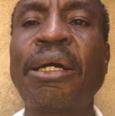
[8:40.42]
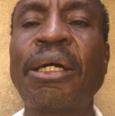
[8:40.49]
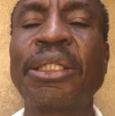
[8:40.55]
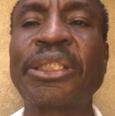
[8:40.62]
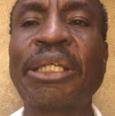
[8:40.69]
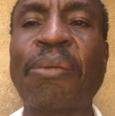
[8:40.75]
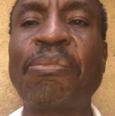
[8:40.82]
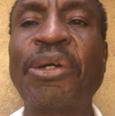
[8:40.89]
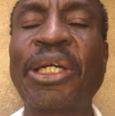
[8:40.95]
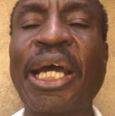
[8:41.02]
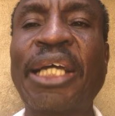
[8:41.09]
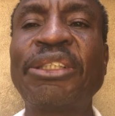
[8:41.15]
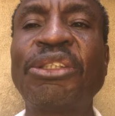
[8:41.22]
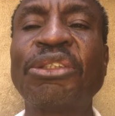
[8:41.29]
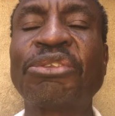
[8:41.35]

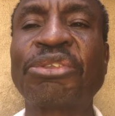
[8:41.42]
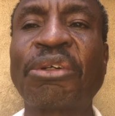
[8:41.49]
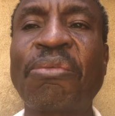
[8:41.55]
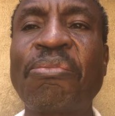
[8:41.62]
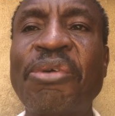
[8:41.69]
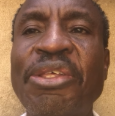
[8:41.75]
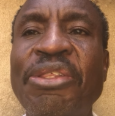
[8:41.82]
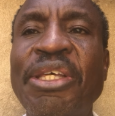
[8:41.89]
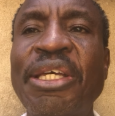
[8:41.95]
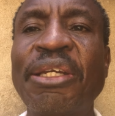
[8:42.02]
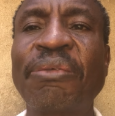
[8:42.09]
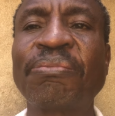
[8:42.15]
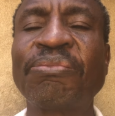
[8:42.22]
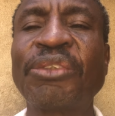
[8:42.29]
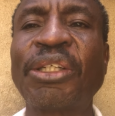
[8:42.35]
sabotage you from within.
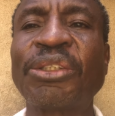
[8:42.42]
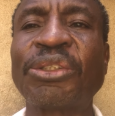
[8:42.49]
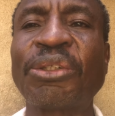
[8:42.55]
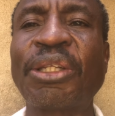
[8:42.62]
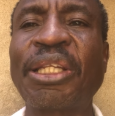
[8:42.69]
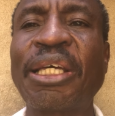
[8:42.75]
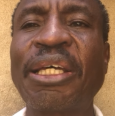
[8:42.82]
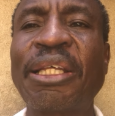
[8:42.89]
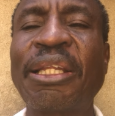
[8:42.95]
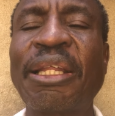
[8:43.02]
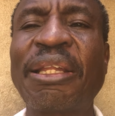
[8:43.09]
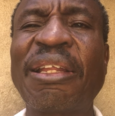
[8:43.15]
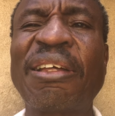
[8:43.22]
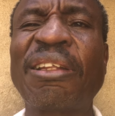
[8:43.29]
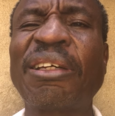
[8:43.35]
So the, the
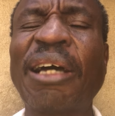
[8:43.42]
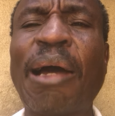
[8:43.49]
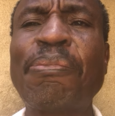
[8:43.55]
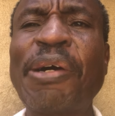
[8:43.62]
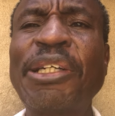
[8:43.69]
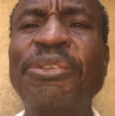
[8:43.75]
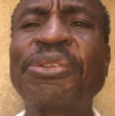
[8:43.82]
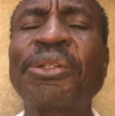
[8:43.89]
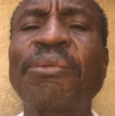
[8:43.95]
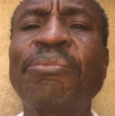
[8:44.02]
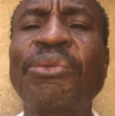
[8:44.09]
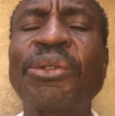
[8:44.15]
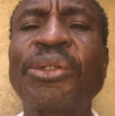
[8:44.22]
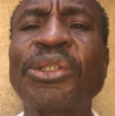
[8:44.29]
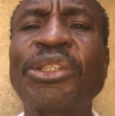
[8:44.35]
apart
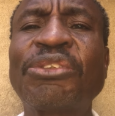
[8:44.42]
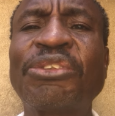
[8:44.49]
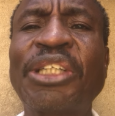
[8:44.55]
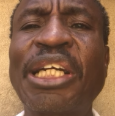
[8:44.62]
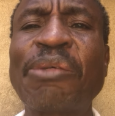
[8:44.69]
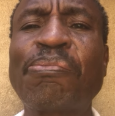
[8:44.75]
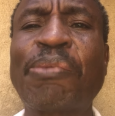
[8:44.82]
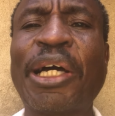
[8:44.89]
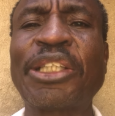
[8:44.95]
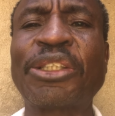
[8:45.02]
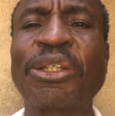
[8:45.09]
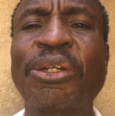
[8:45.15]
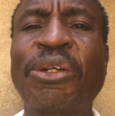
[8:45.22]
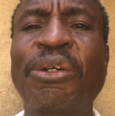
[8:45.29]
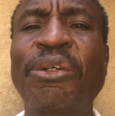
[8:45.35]
from those very
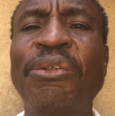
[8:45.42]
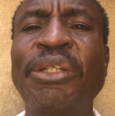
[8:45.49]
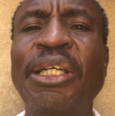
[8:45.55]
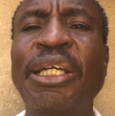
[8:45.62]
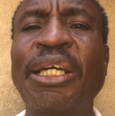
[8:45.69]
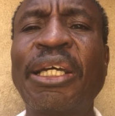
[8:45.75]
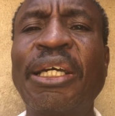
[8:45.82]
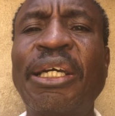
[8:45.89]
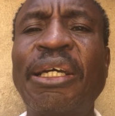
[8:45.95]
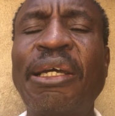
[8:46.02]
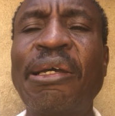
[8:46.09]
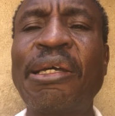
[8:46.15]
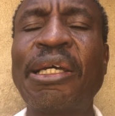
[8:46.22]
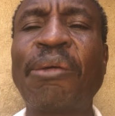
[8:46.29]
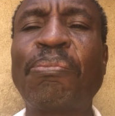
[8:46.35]
personal,
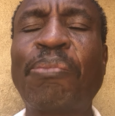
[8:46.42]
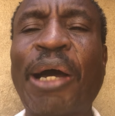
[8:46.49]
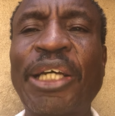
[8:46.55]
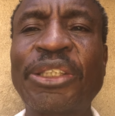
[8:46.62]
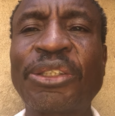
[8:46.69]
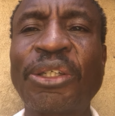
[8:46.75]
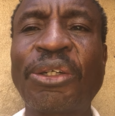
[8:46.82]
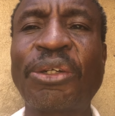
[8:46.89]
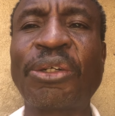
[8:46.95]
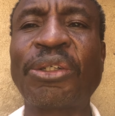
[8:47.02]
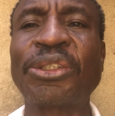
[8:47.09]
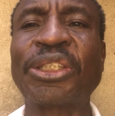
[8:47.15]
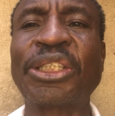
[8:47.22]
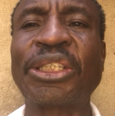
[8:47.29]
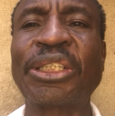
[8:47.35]
uh, personal
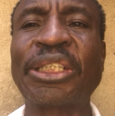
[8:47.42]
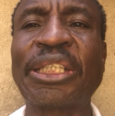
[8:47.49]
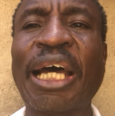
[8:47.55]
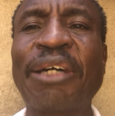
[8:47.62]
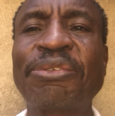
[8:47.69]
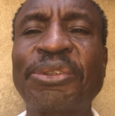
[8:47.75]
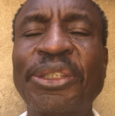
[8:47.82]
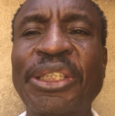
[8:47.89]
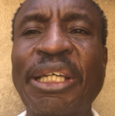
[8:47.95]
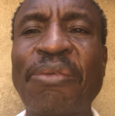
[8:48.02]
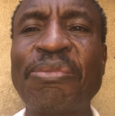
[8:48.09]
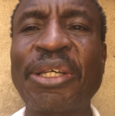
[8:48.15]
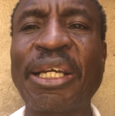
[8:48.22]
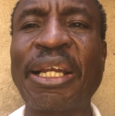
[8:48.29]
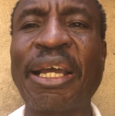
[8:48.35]
stuff or
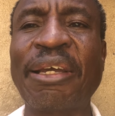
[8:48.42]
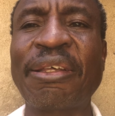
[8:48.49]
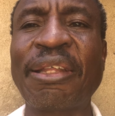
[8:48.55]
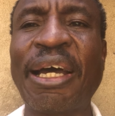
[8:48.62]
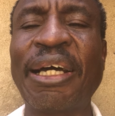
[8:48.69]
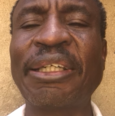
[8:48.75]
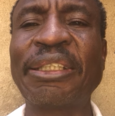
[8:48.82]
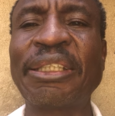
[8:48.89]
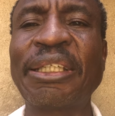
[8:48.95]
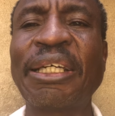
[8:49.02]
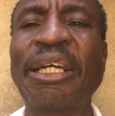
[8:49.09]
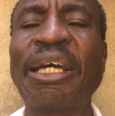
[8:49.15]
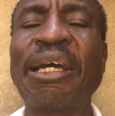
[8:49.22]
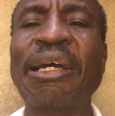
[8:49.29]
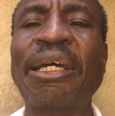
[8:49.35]
something like that,
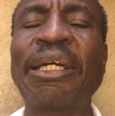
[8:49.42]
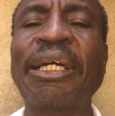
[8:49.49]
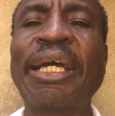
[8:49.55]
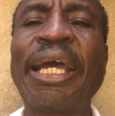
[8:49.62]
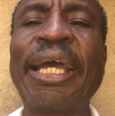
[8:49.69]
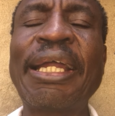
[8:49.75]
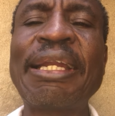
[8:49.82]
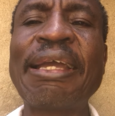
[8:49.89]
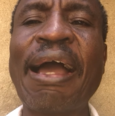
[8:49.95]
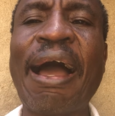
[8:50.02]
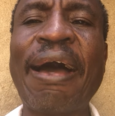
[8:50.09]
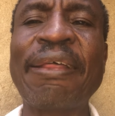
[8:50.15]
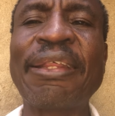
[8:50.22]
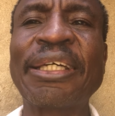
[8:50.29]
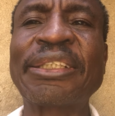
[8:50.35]
any
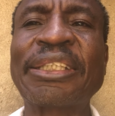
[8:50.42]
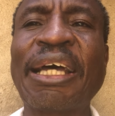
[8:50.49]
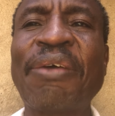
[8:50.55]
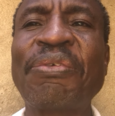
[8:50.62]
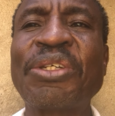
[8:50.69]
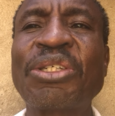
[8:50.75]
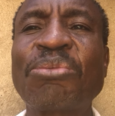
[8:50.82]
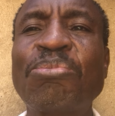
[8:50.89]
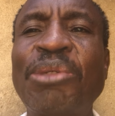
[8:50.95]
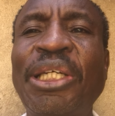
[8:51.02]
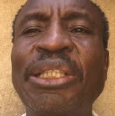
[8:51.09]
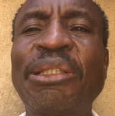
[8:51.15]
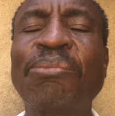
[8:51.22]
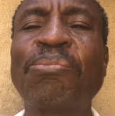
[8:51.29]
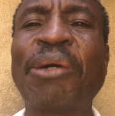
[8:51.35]
other service, be
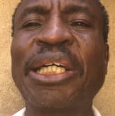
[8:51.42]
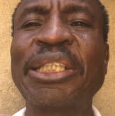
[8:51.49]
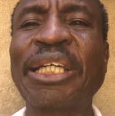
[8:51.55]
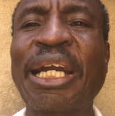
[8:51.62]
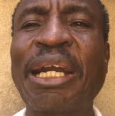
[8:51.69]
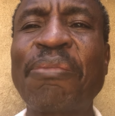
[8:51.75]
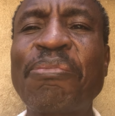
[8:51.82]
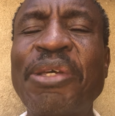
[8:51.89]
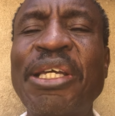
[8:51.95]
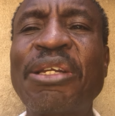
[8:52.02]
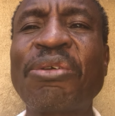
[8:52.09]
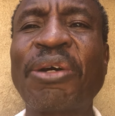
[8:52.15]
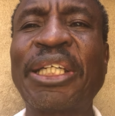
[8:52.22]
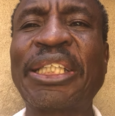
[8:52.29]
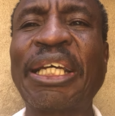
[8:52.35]
it bursary, be it
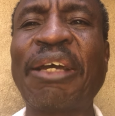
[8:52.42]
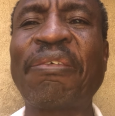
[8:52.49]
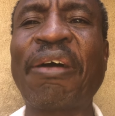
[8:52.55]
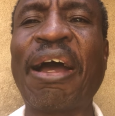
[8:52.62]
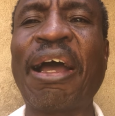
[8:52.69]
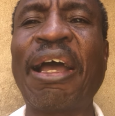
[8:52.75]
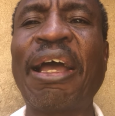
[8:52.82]
whatever,